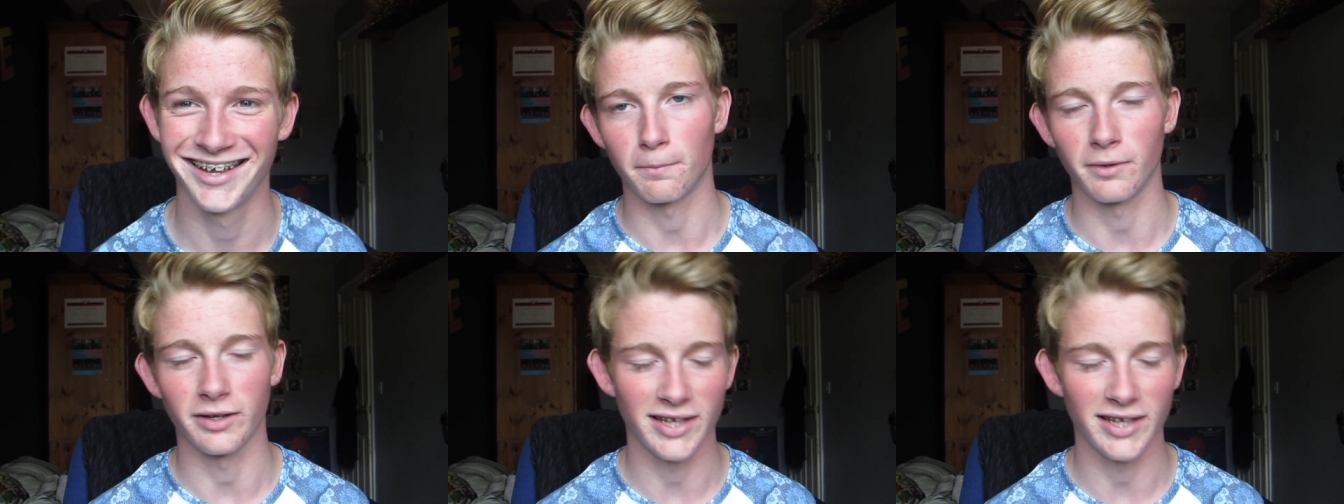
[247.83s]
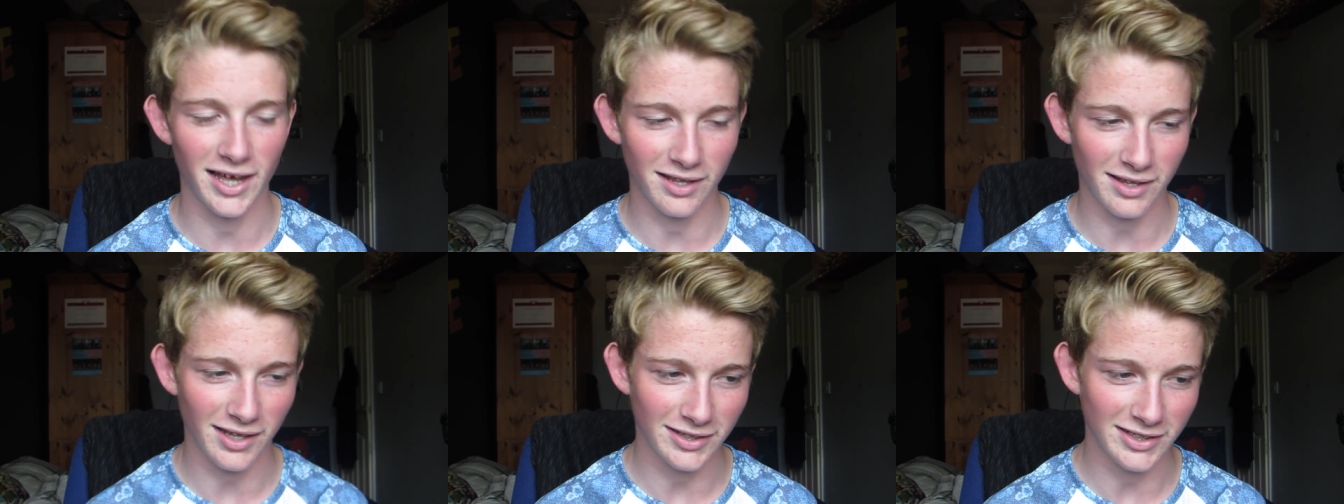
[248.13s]
But
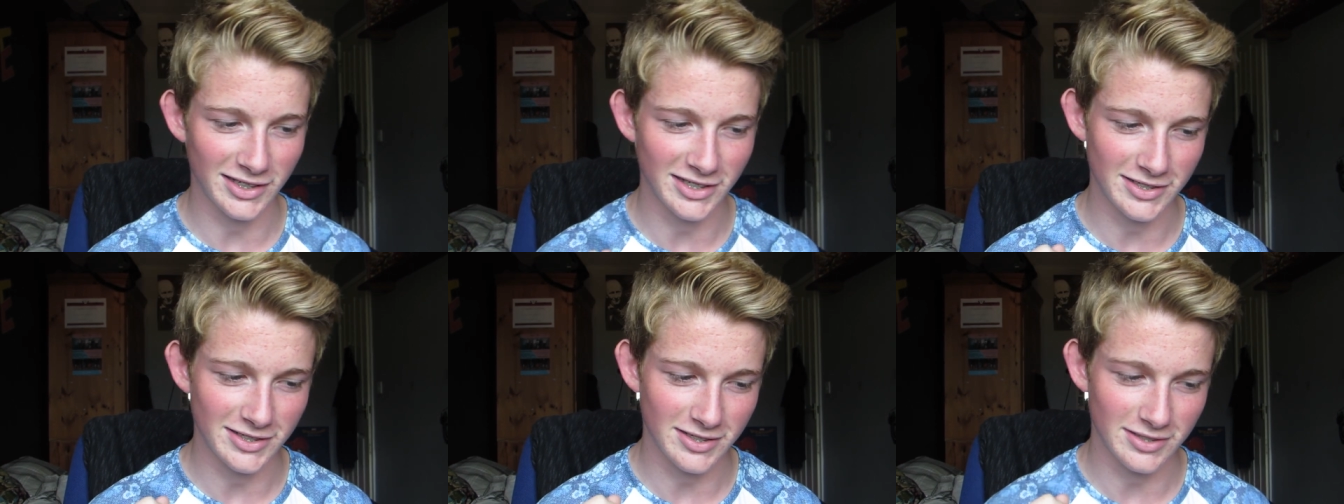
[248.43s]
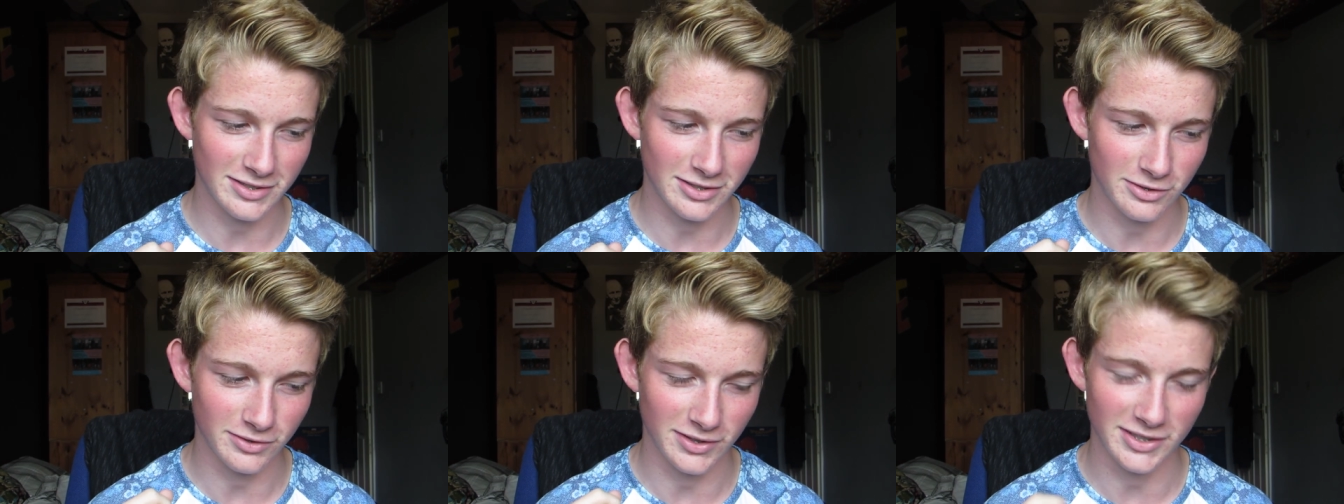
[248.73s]
yeah, that
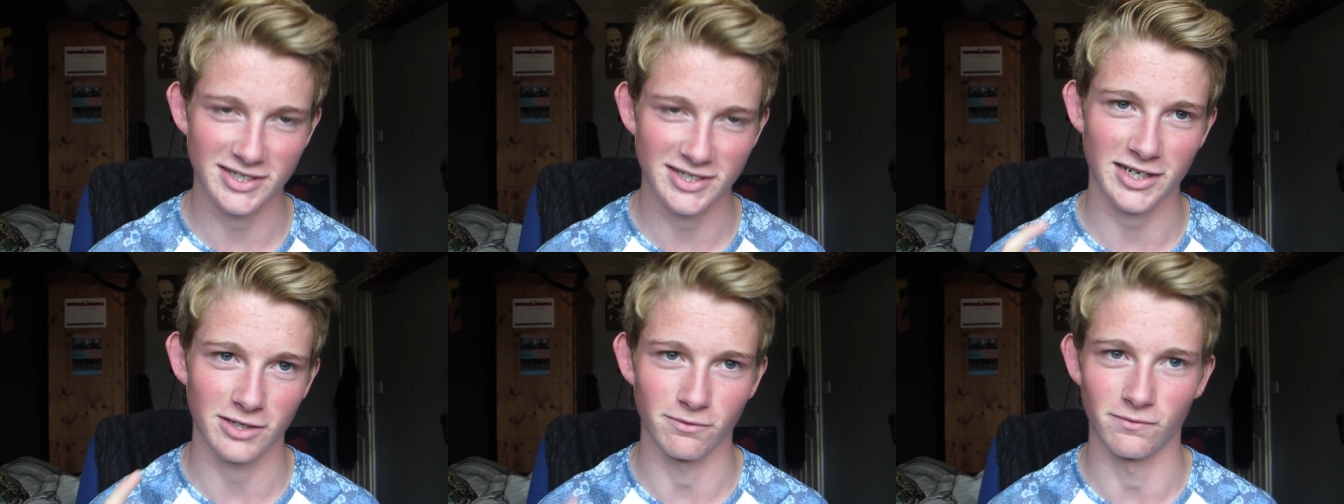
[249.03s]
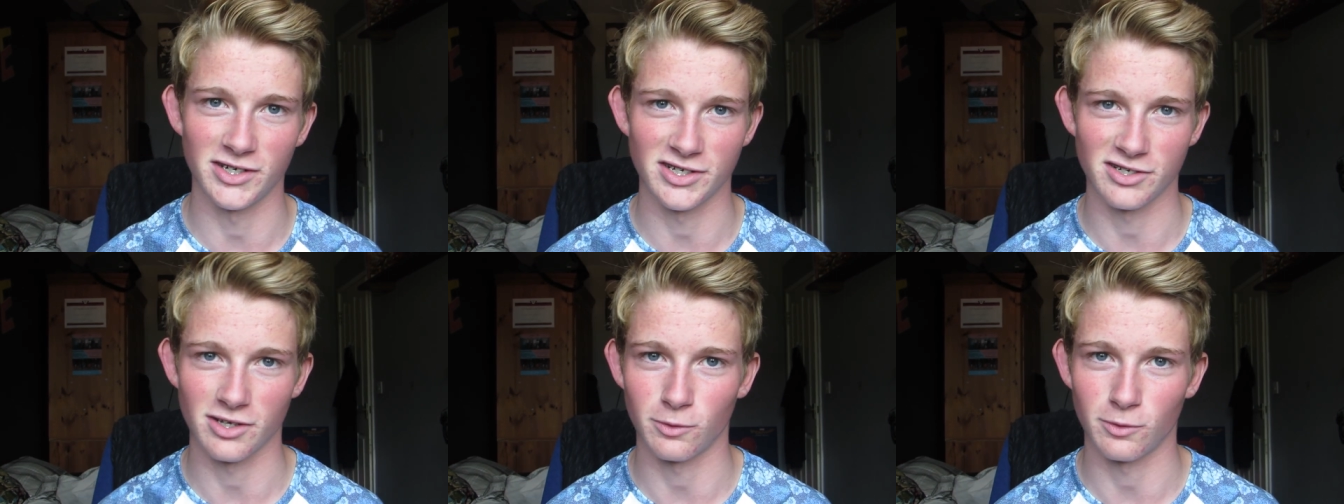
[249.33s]
leads to the second
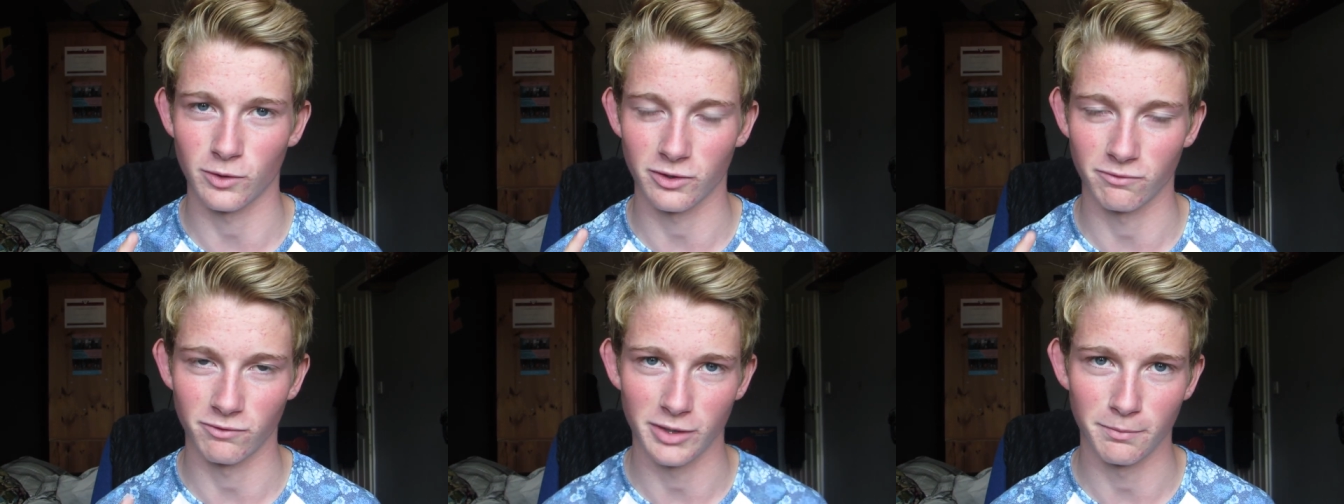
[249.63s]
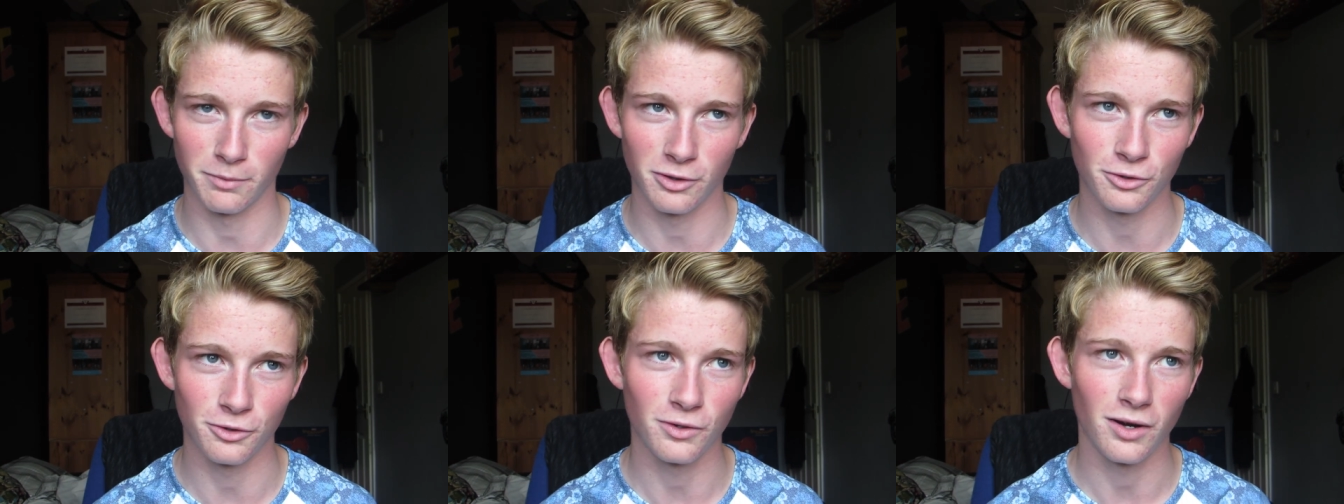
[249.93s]
reason I want to
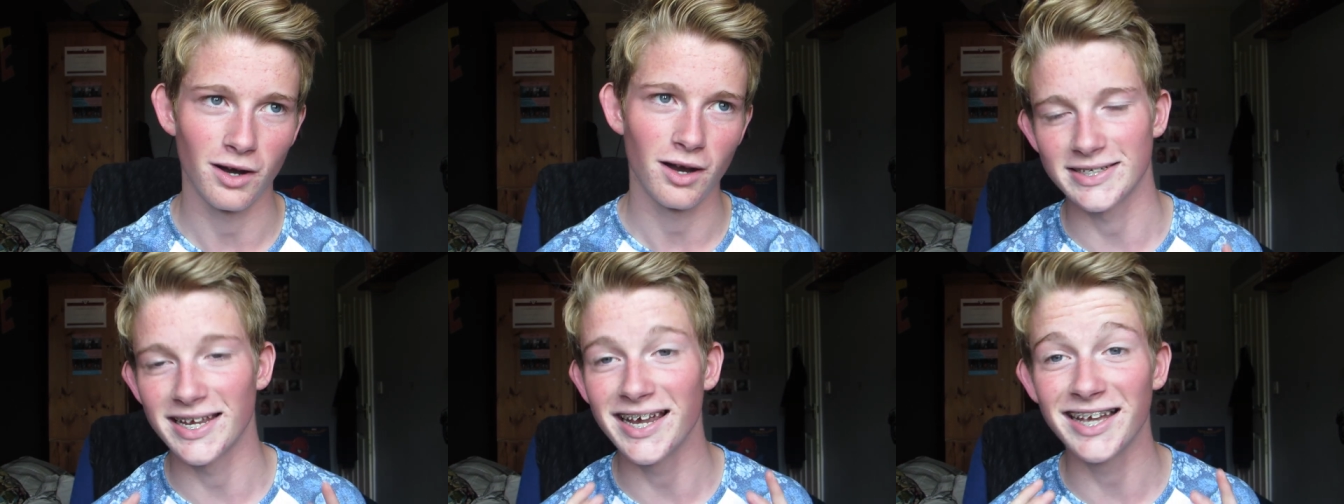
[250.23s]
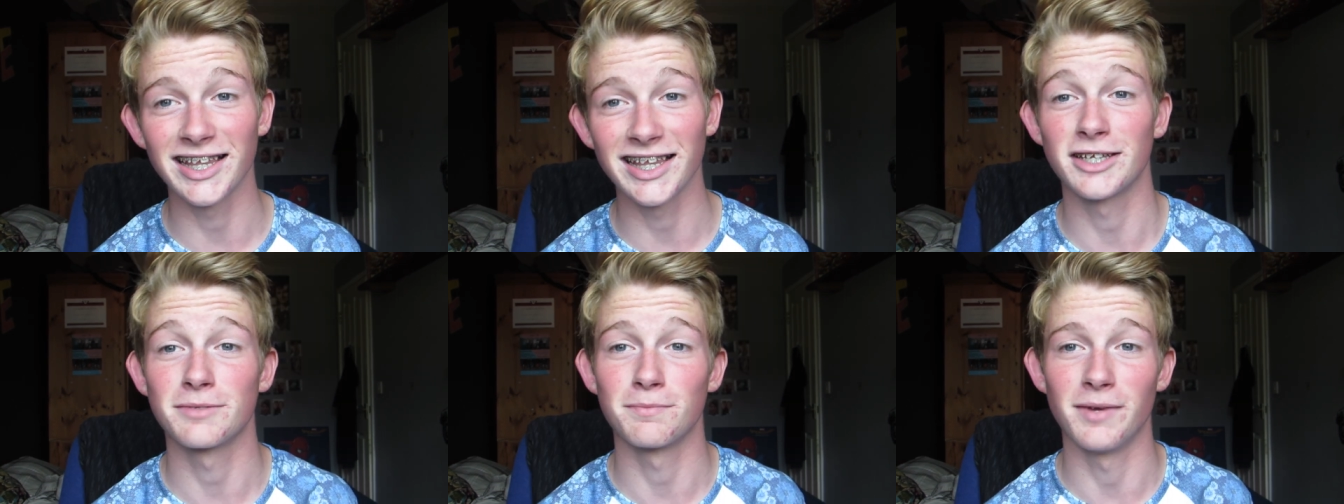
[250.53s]
reboot.
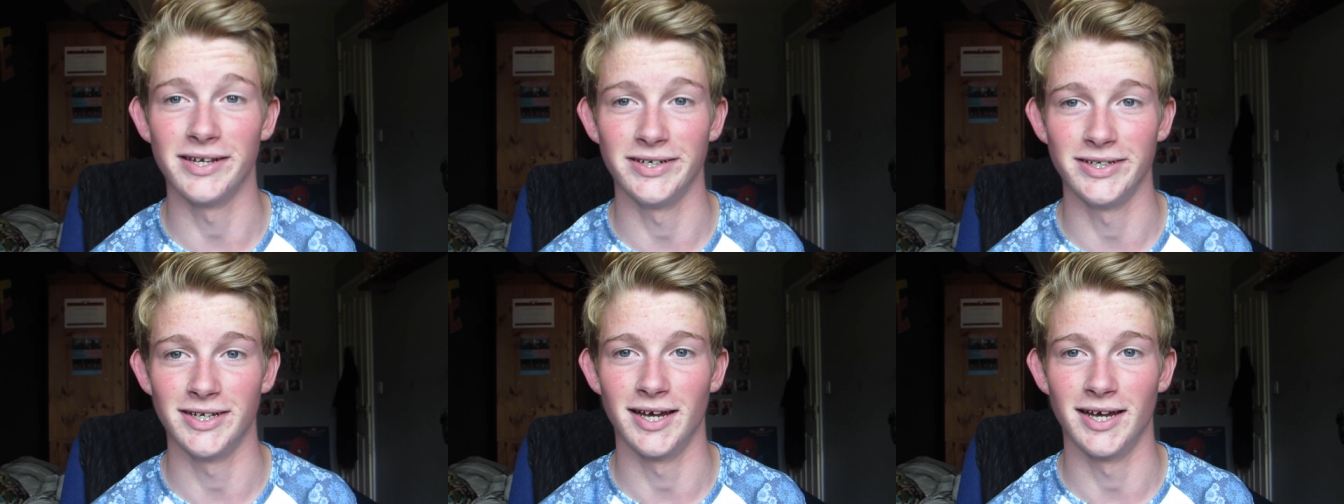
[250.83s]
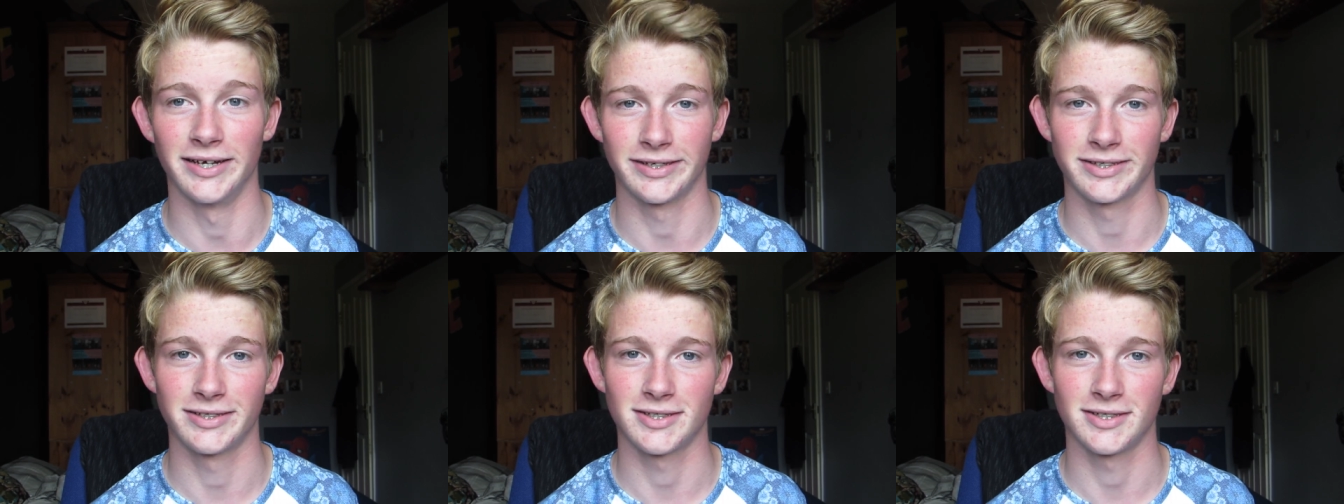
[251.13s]
TLS
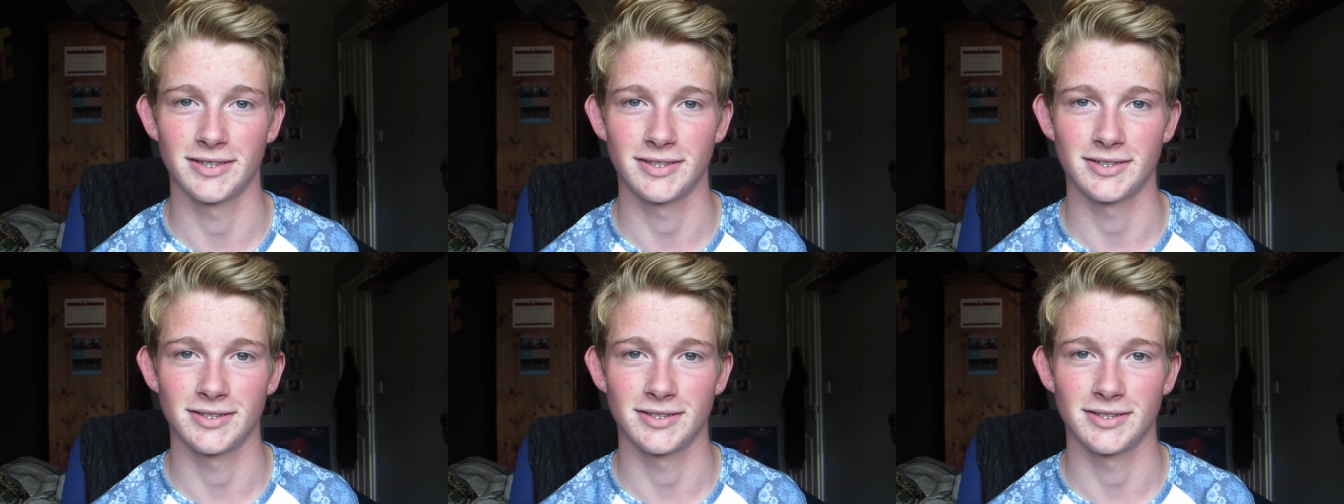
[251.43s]
Maniac